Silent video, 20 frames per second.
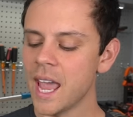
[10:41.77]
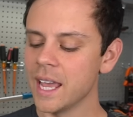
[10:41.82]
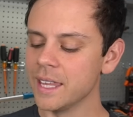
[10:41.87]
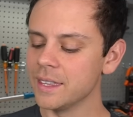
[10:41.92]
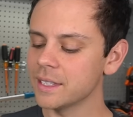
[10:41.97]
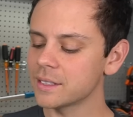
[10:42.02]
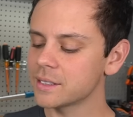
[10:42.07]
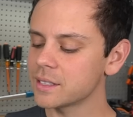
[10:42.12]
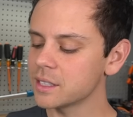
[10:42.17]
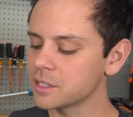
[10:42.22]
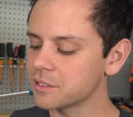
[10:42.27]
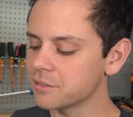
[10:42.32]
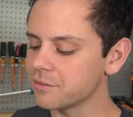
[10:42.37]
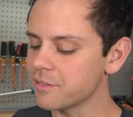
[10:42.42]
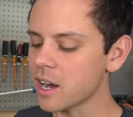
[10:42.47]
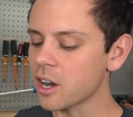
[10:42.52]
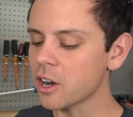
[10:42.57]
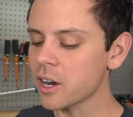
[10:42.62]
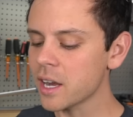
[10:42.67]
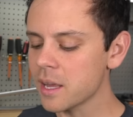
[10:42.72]
And this is
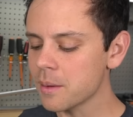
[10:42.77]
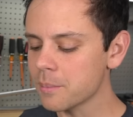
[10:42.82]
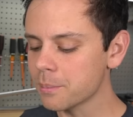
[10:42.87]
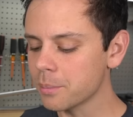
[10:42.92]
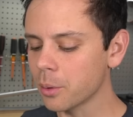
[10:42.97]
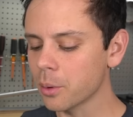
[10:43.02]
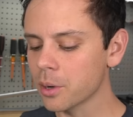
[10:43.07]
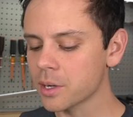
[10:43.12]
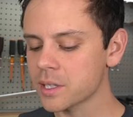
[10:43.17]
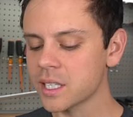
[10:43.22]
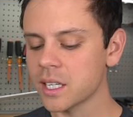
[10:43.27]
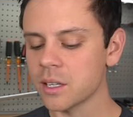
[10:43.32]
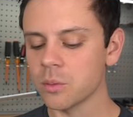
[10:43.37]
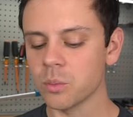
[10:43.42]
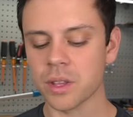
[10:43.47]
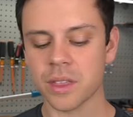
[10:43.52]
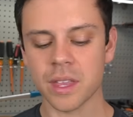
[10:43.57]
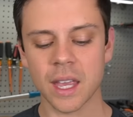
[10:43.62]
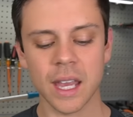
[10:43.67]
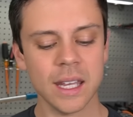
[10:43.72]
very important
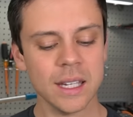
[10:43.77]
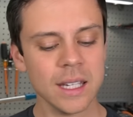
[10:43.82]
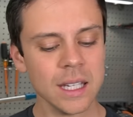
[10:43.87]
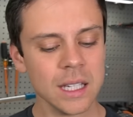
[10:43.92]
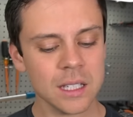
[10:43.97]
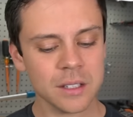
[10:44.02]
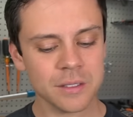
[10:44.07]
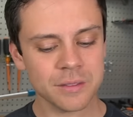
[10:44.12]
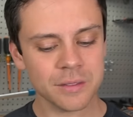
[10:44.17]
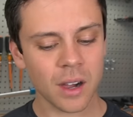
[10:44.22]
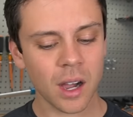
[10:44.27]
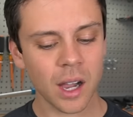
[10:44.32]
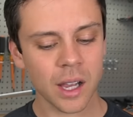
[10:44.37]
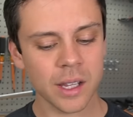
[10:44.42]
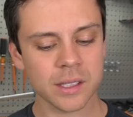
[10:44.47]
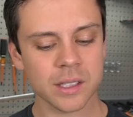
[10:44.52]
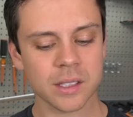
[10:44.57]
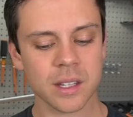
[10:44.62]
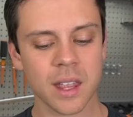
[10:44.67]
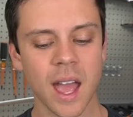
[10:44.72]
with any
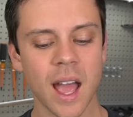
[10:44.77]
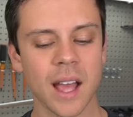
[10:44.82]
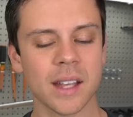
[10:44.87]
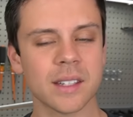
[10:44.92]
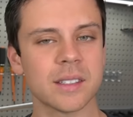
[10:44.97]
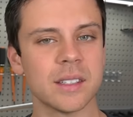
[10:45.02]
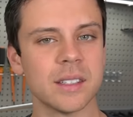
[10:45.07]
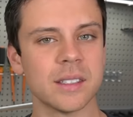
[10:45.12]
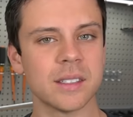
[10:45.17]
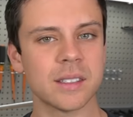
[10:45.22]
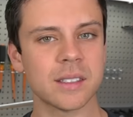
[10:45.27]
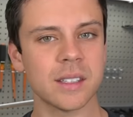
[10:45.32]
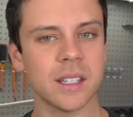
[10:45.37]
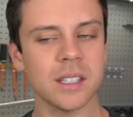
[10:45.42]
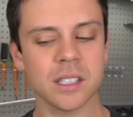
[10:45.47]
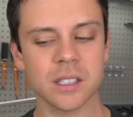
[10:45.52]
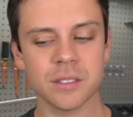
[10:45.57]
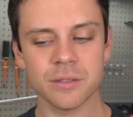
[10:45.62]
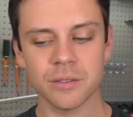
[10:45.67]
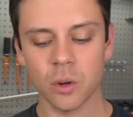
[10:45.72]
device that has to
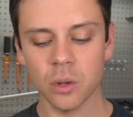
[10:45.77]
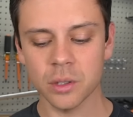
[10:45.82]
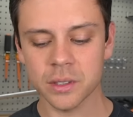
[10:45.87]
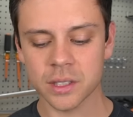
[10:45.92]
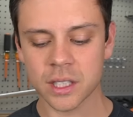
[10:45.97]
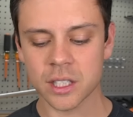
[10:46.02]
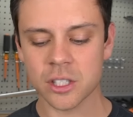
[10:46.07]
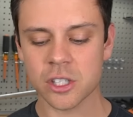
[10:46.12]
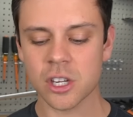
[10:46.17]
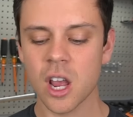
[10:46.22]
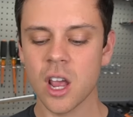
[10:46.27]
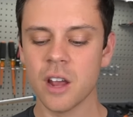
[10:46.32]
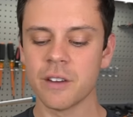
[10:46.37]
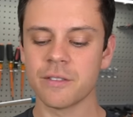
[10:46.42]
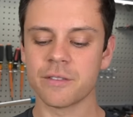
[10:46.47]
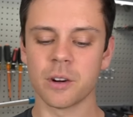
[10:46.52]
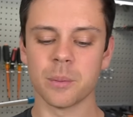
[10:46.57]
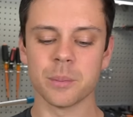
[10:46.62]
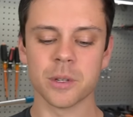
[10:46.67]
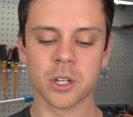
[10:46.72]
sense voltage
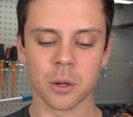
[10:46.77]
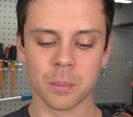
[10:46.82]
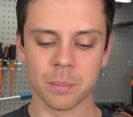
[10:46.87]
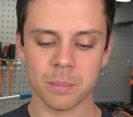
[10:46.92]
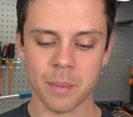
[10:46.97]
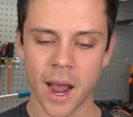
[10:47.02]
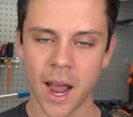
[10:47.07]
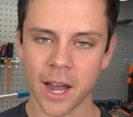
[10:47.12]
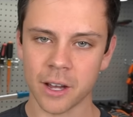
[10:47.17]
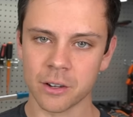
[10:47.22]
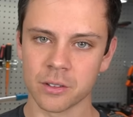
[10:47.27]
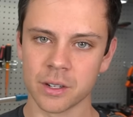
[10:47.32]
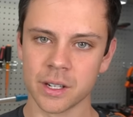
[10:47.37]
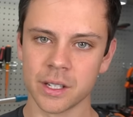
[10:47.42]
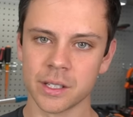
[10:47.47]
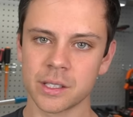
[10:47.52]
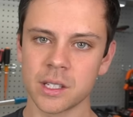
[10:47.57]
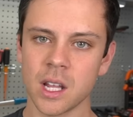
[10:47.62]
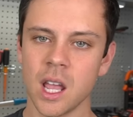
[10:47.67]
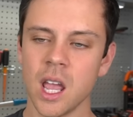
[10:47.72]
from your
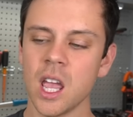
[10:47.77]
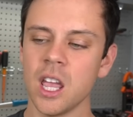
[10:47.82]
batteries.